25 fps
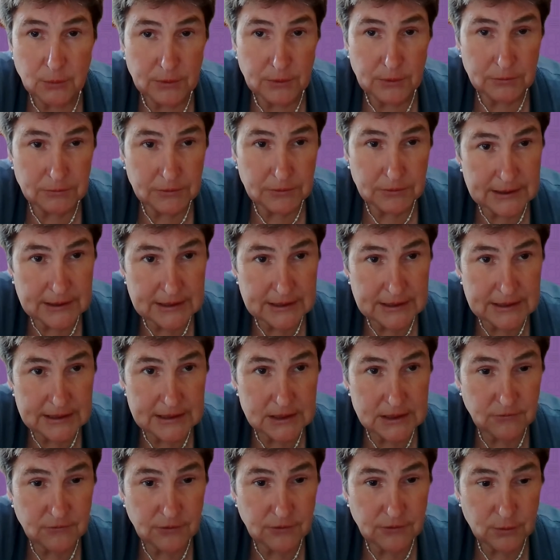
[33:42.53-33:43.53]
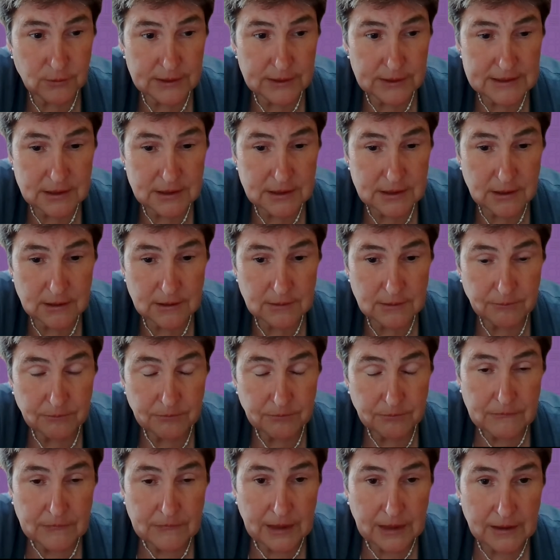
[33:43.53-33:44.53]
we really need to focus on
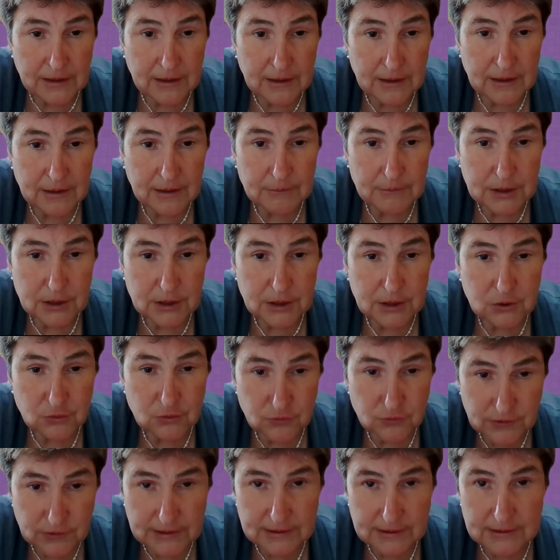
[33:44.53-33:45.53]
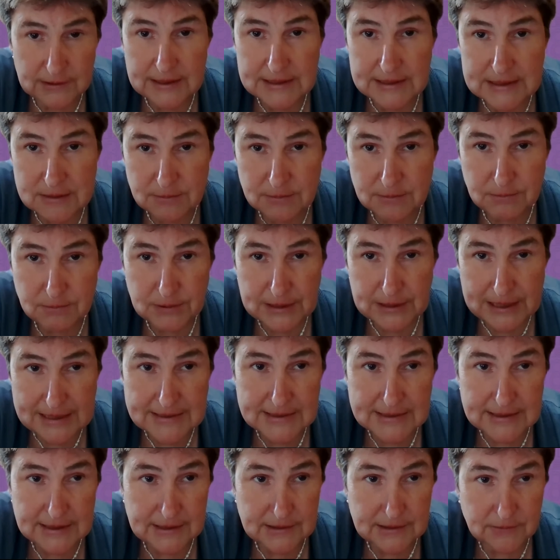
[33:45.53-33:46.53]
um, using less
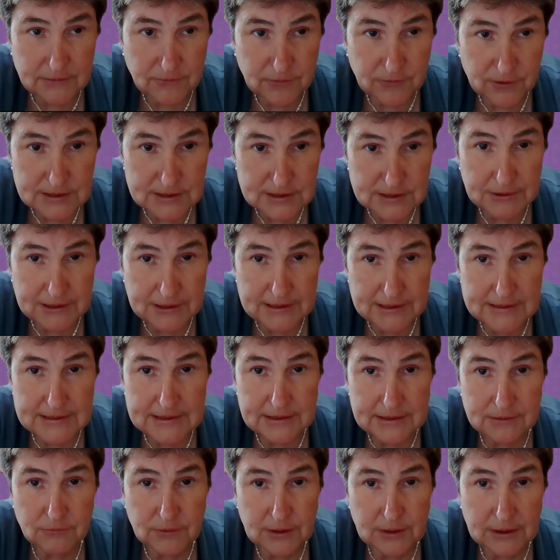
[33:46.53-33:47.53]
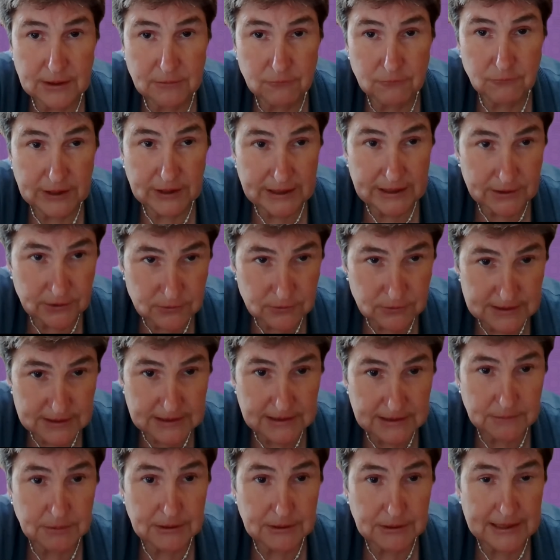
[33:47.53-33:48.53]
plastic in the first place and re-
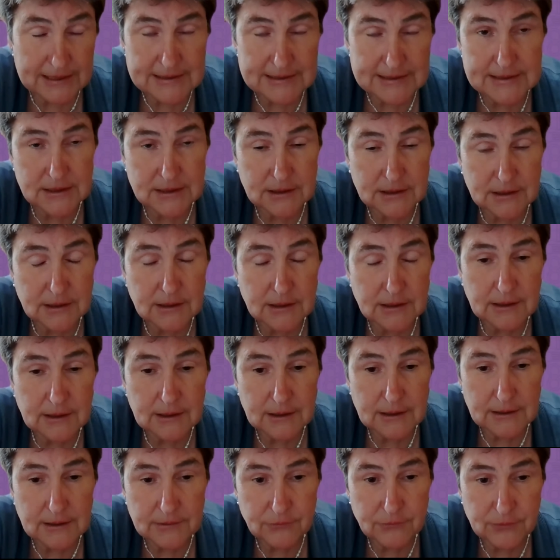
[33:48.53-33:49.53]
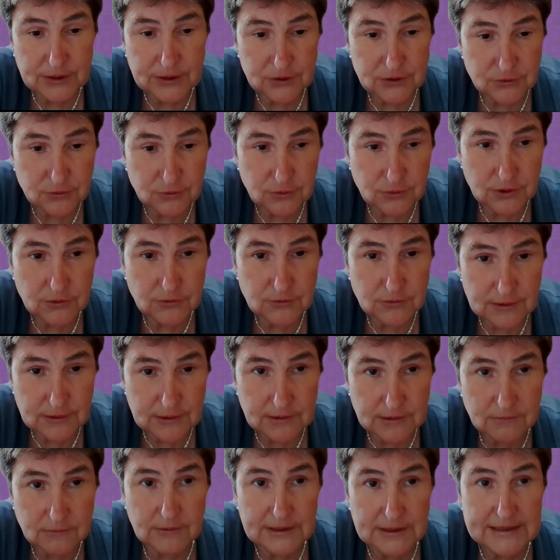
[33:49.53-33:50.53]
reusing plastic uh, if we do use
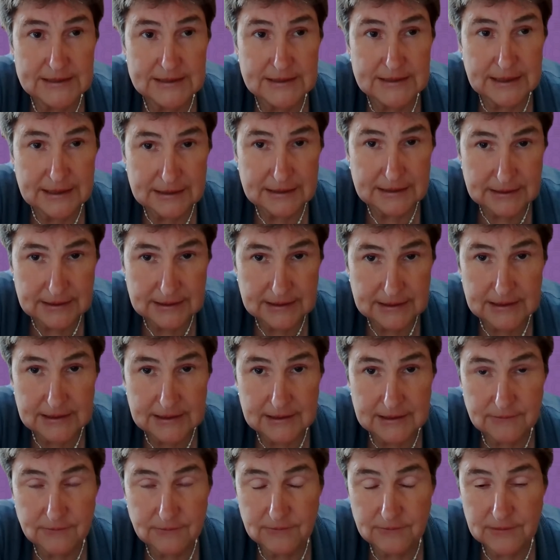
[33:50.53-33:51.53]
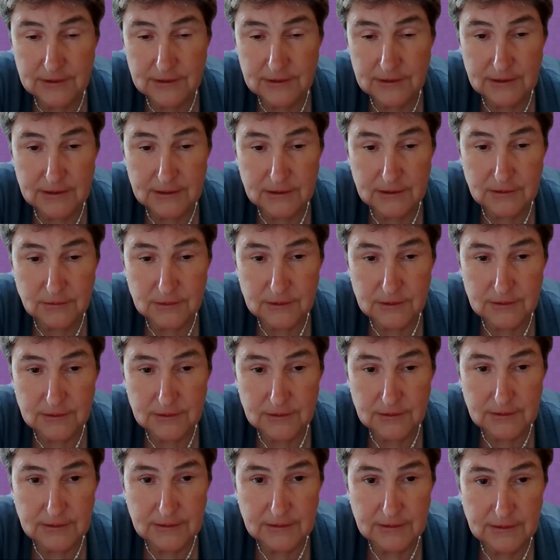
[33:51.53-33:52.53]
it, recycling it if you know
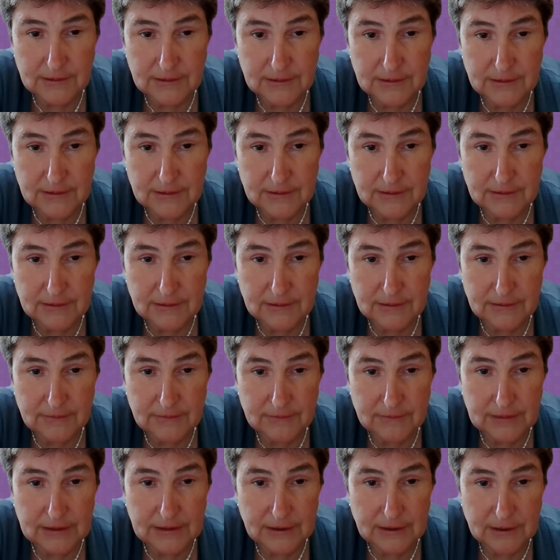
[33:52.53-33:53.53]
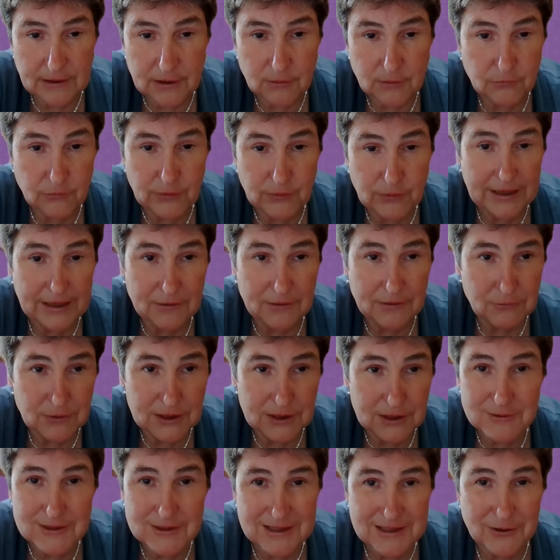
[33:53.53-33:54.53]
uh, you know if we can't
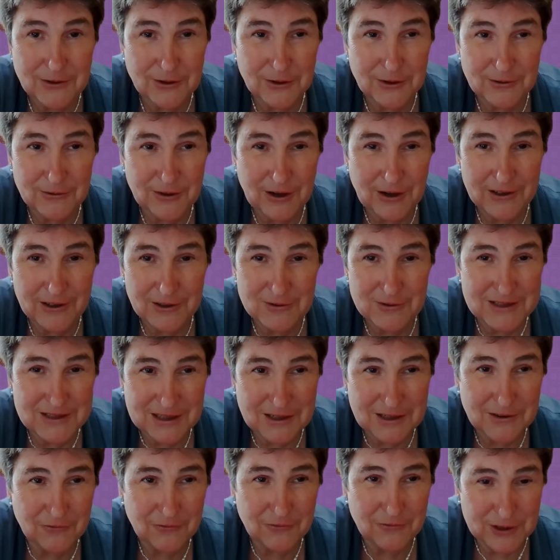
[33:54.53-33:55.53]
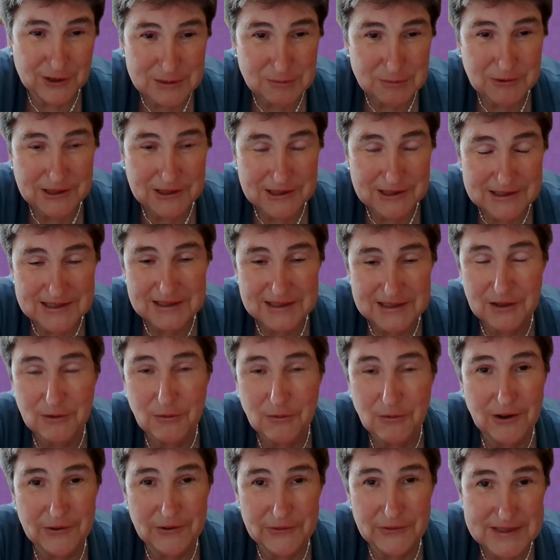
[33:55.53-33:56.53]
reuse it or not use it in the first place. You
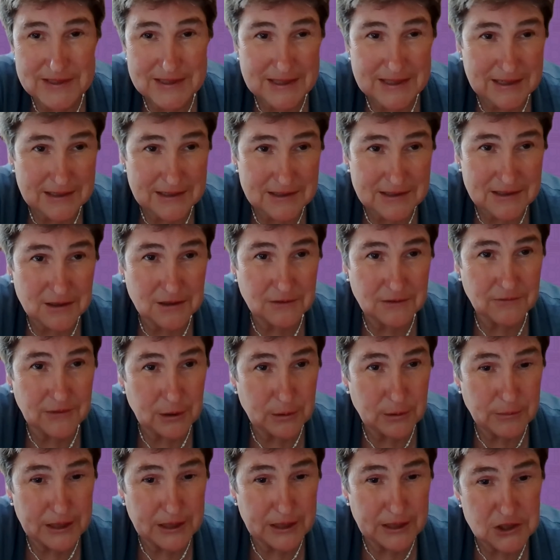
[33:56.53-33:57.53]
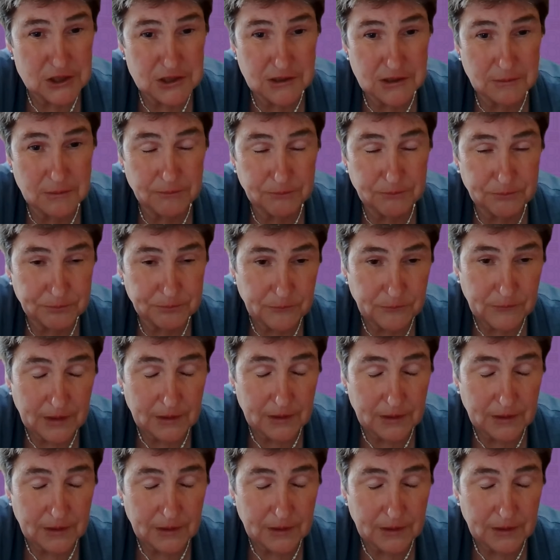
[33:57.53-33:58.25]
know all these things are very much. Um,